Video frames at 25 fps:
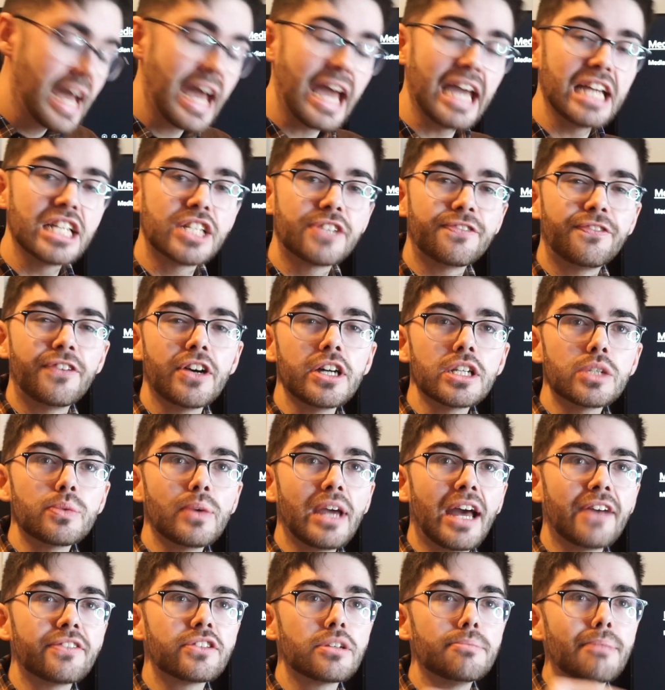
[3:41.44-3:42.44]
is first we
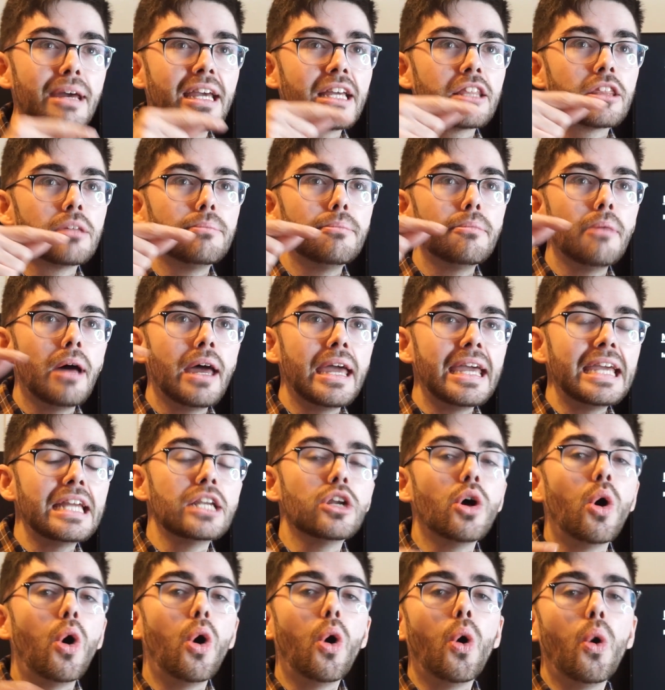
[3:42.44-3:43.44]
have to make them
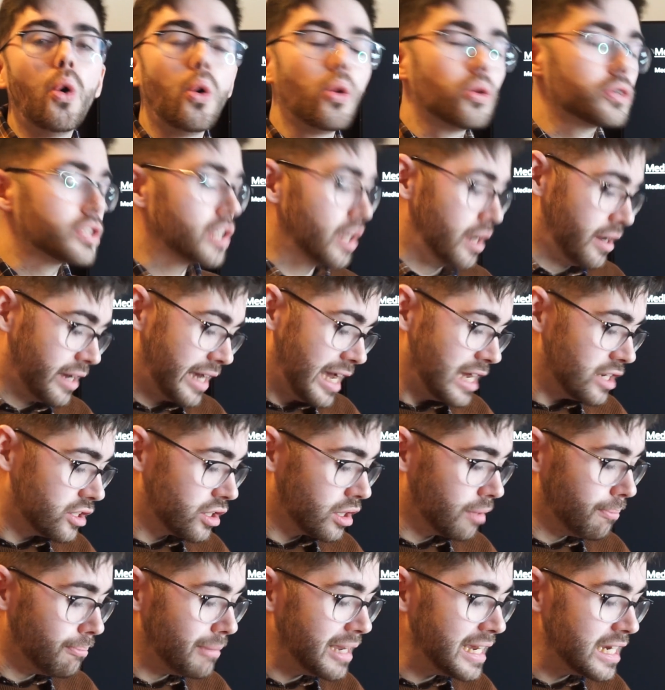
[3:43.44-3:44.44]
in order, okay? So
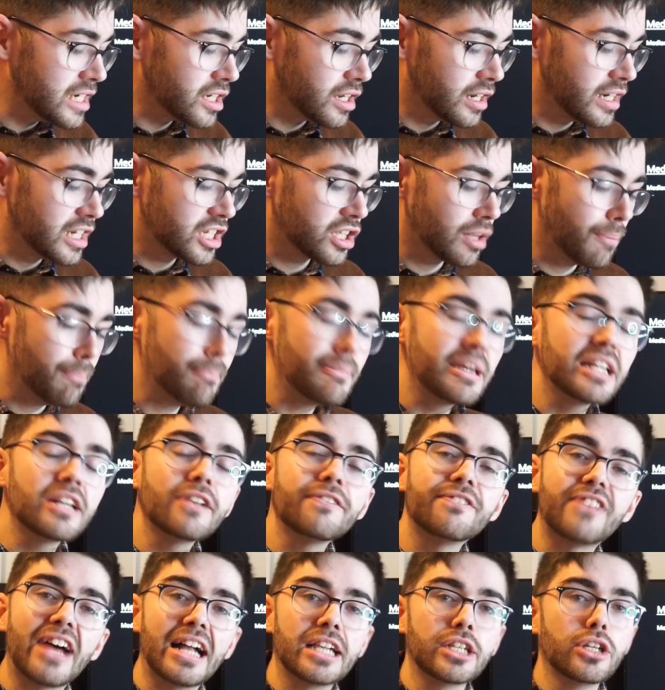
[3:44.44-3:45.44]
the median is the middle
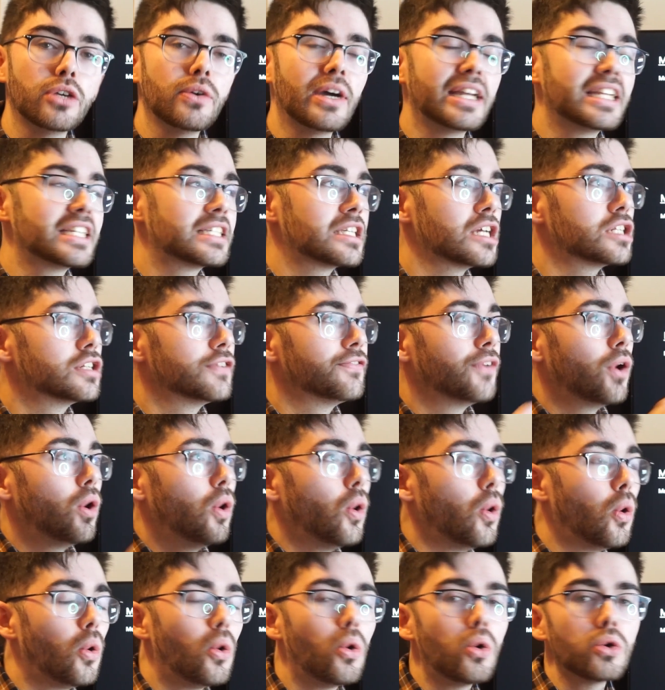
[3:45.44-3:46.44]
value in a set of
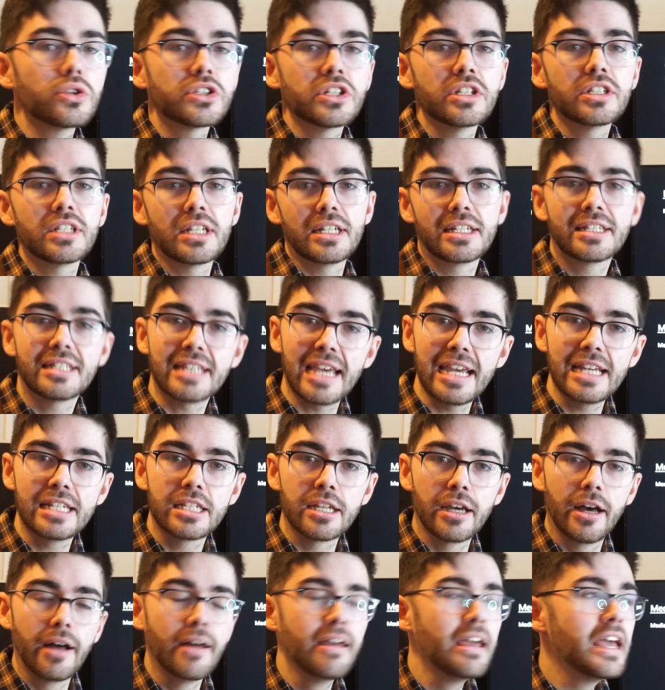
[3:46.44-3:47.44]
ordered
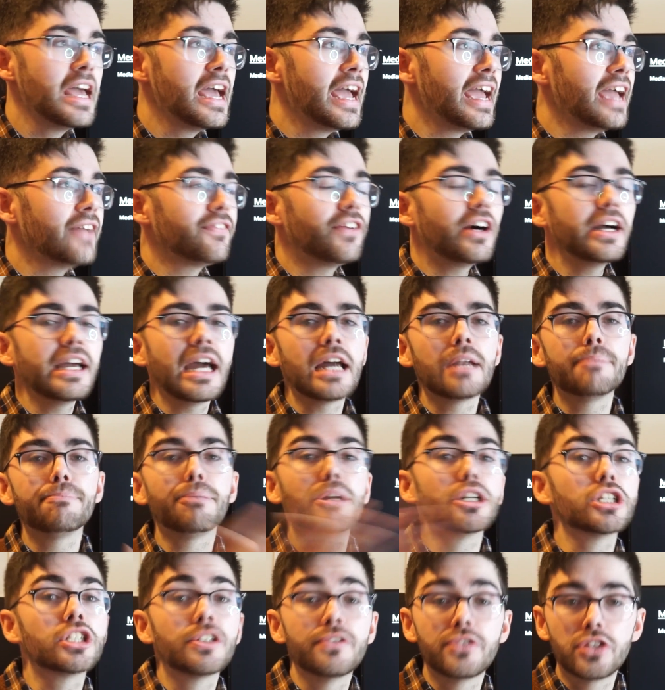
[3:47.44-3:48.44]
data. If I had a
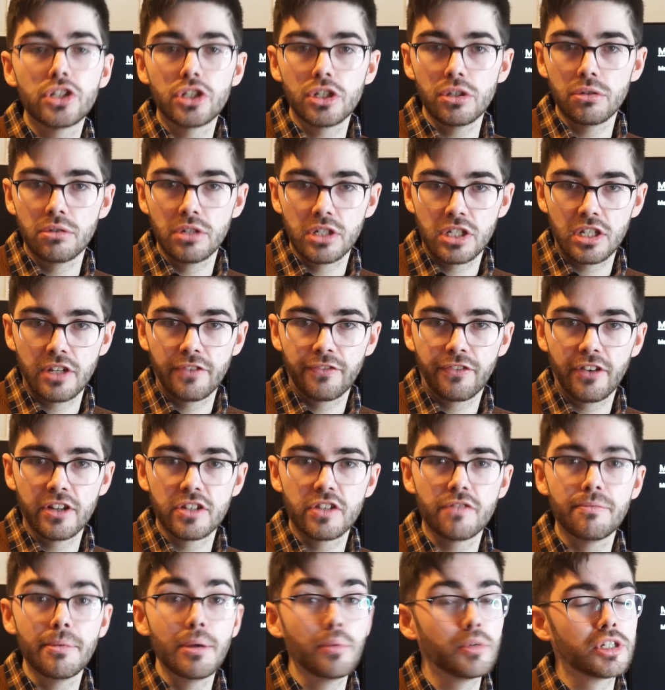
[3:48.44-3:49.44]
bunch of students in front
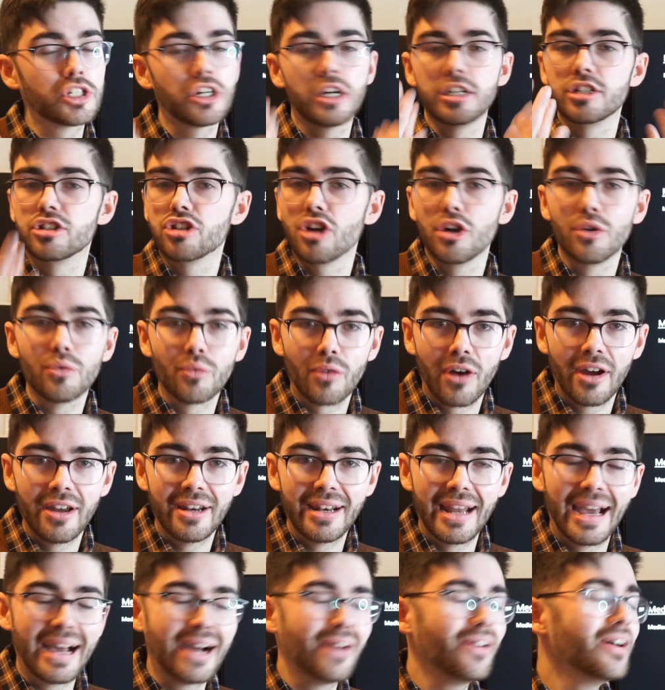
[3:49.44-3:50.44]
of me, which I don't right
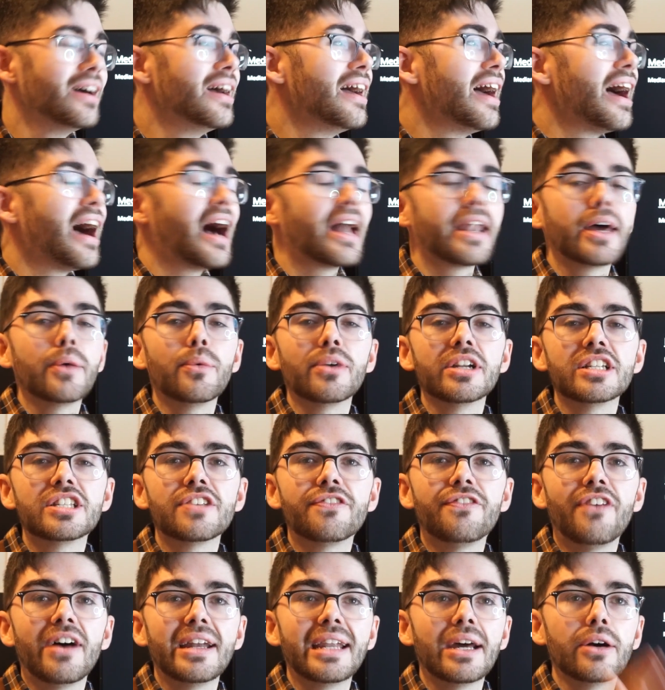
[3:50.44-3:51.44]
now, and I wanted to
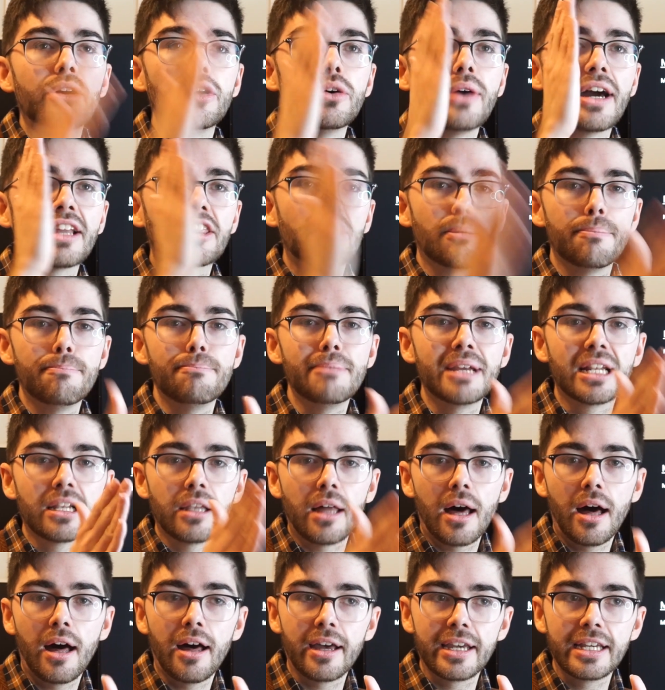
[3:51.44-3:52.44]
find out who had the middle
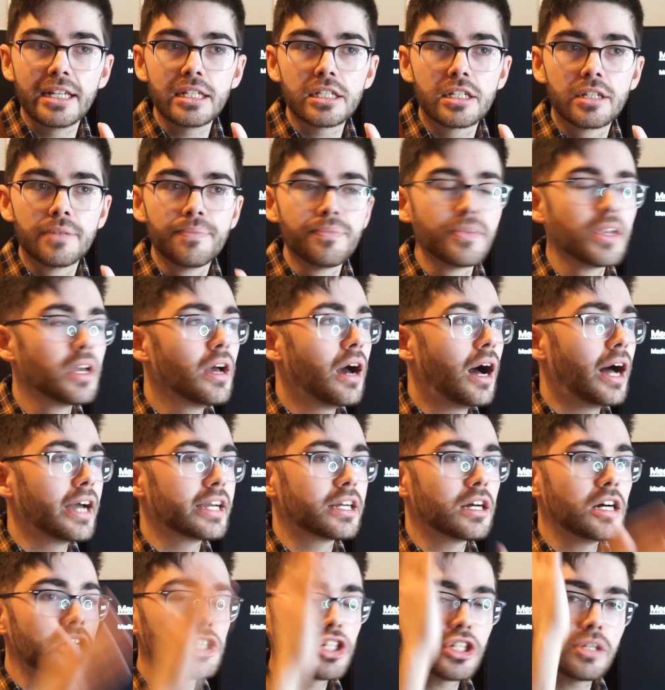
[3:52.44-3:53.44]
height, I
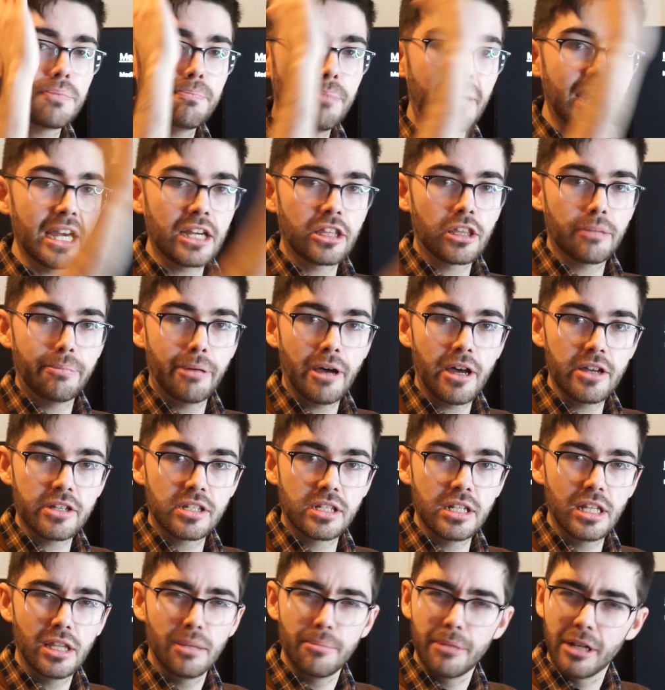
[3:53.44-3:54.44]
can't just pick the
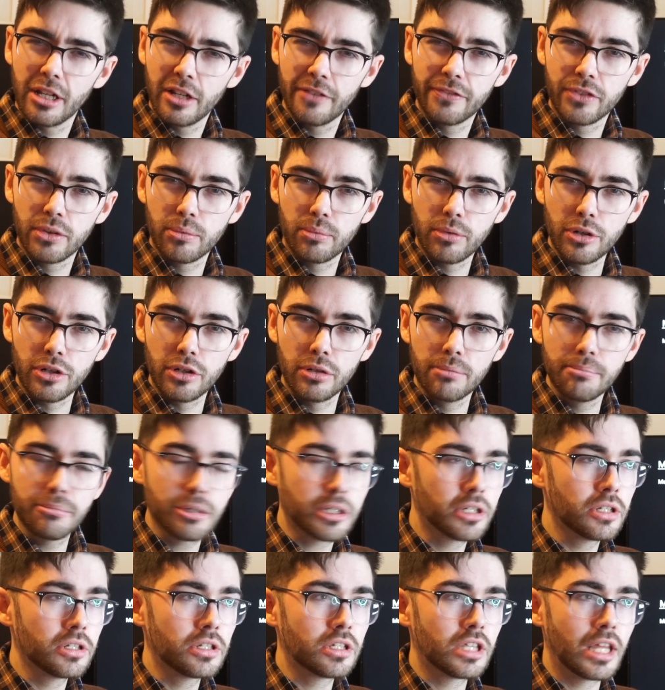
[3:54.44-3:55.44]
person in the middle of the room
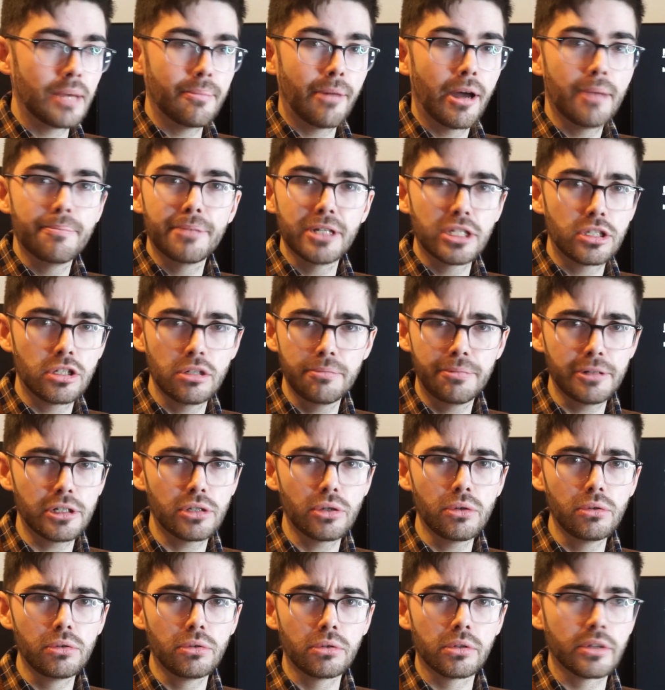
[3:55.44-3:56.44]
because they might be super
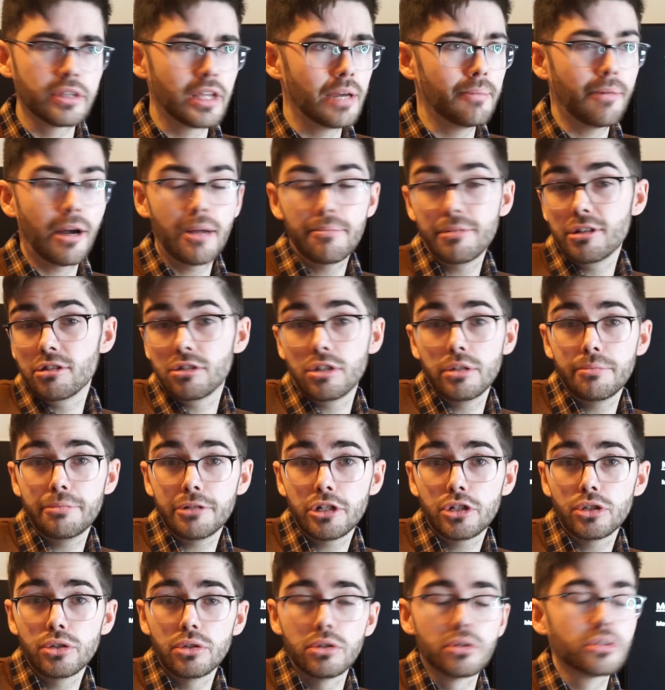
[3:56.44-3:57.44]
tall or they might be super
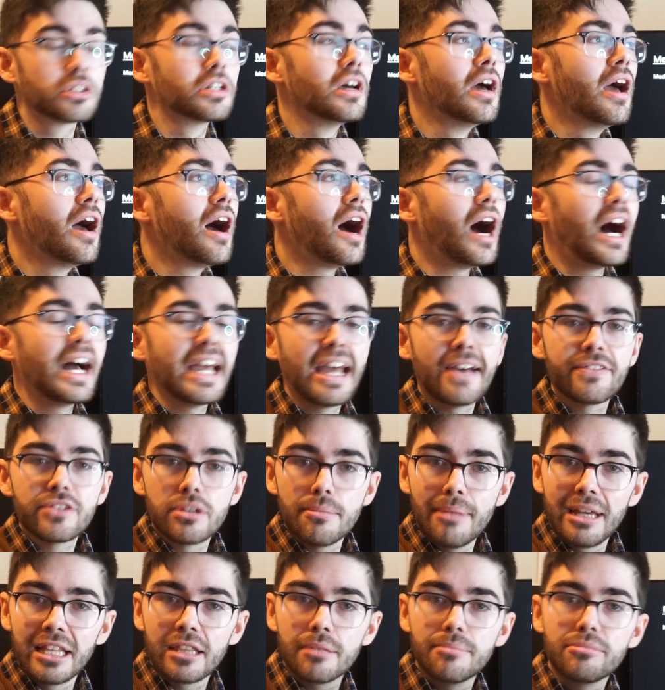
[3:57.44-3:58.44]
short. I have to
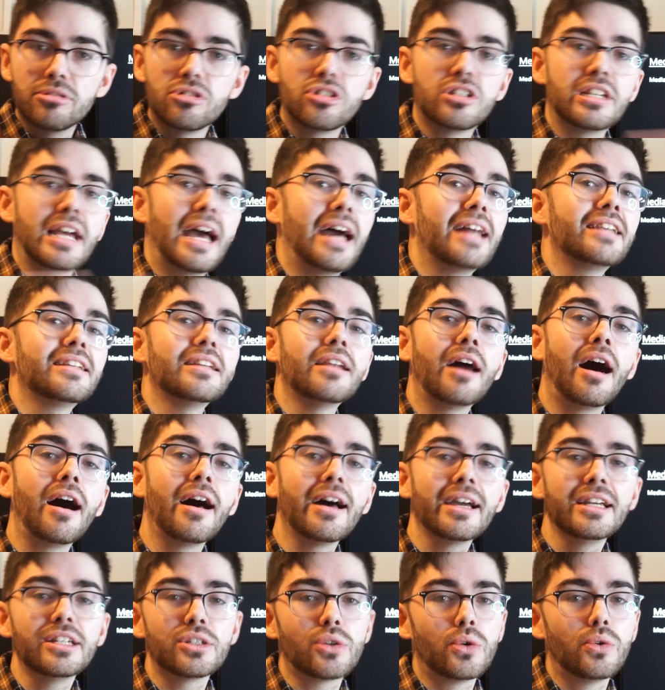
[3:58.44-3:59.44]
make them stand in
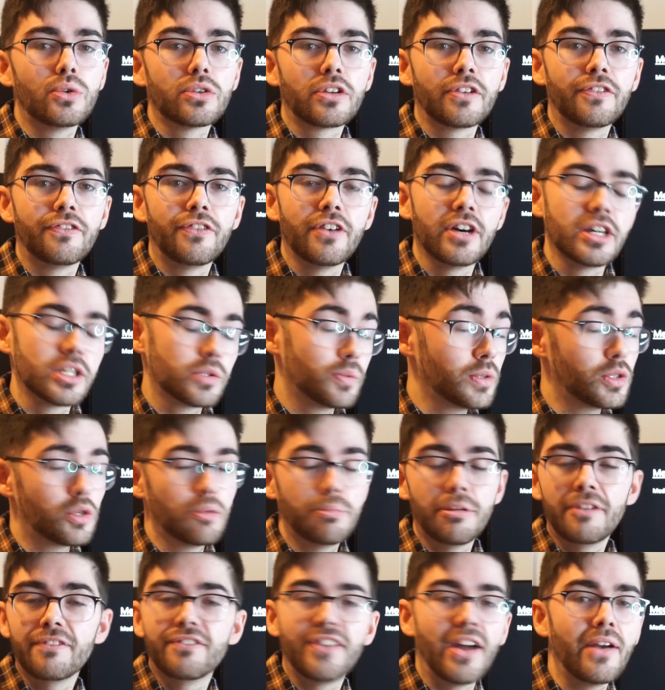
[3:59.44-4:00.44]
height order first, which
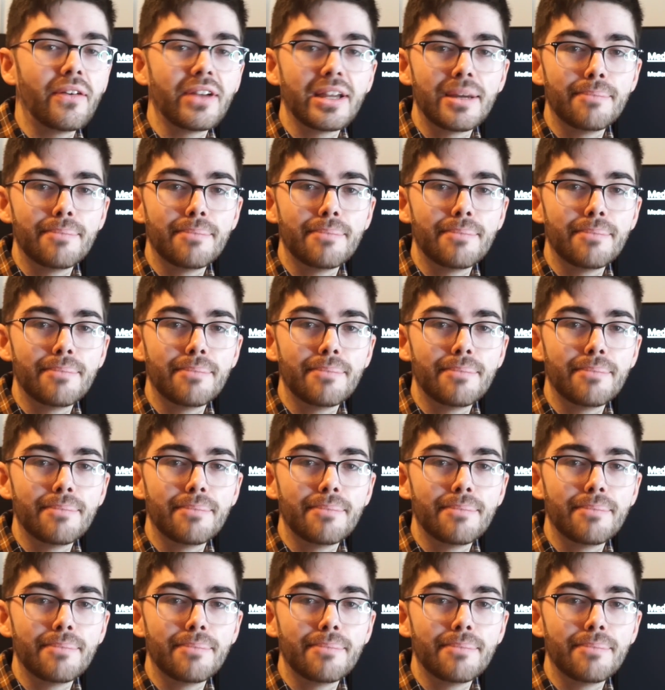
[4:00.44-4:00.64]
would be very